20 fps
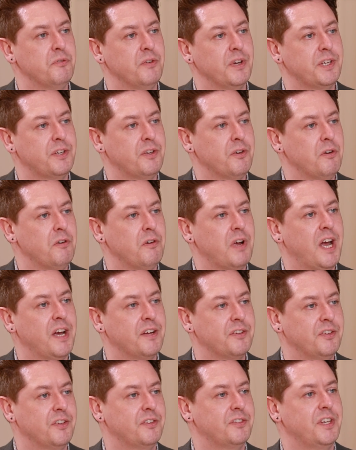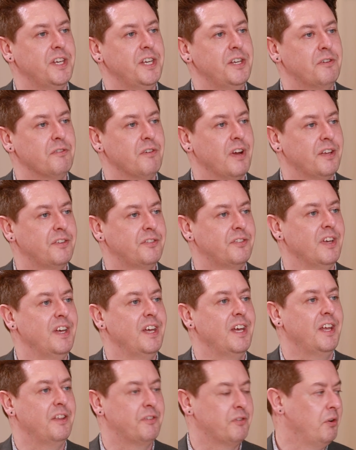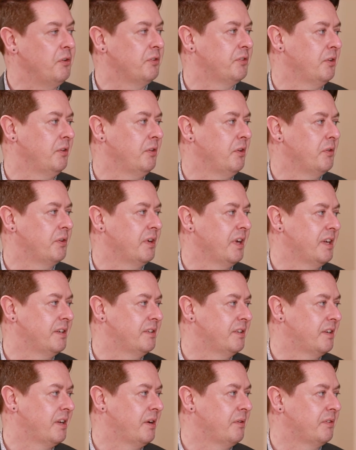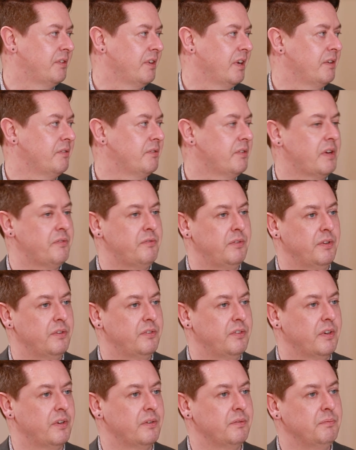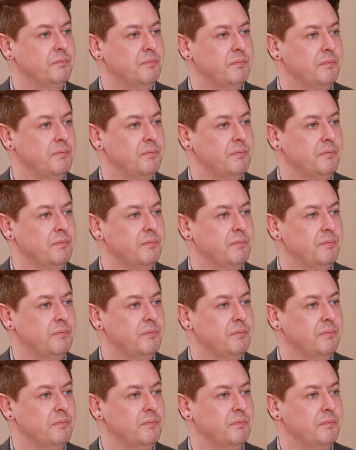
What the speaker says: that your access egress is also located outside of that flood zone.